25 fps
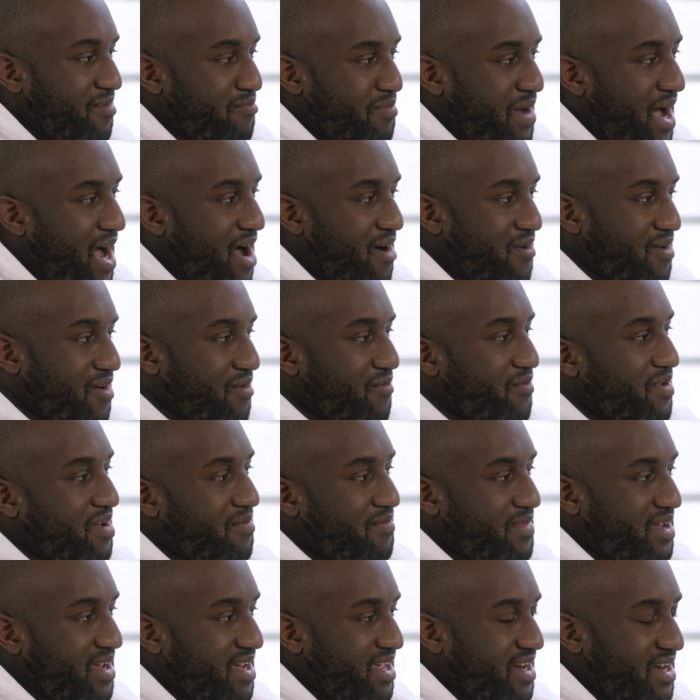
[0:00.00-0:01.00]
empower
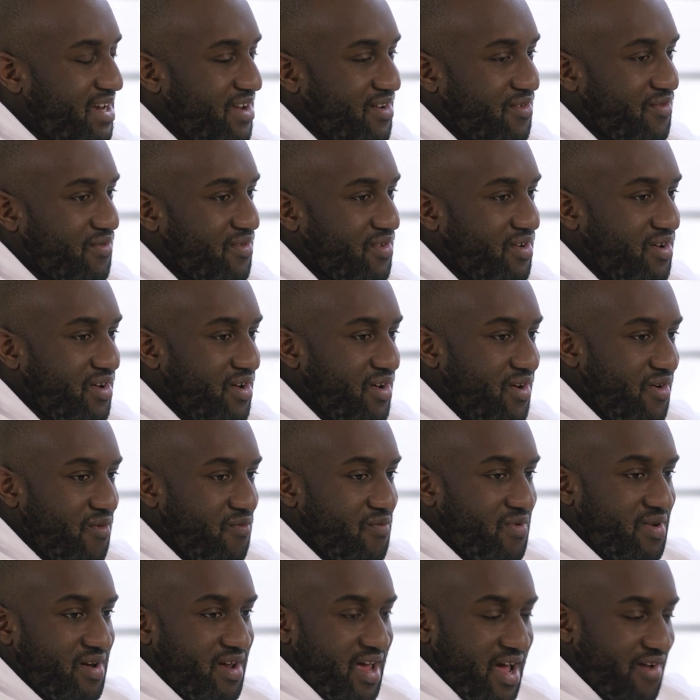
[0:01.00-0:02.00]
women, or
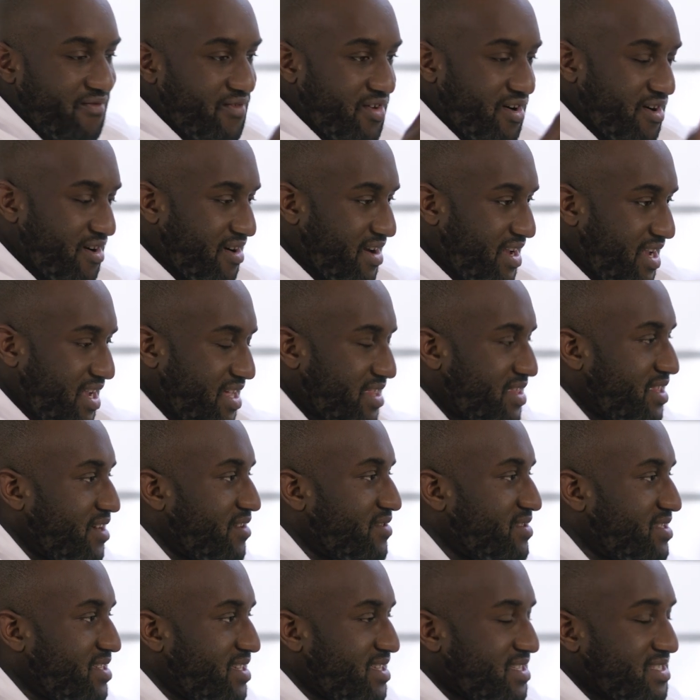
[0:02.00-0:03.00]
whatever her
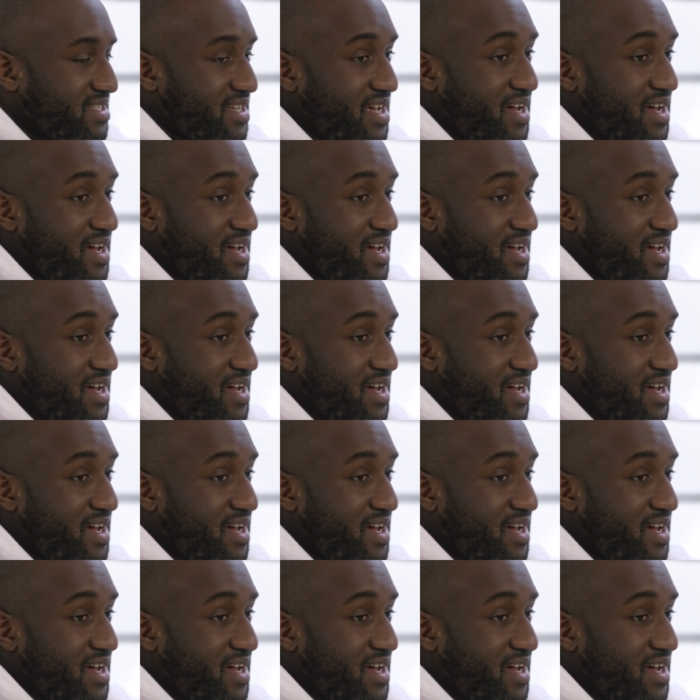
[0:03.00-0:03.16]
ethos is,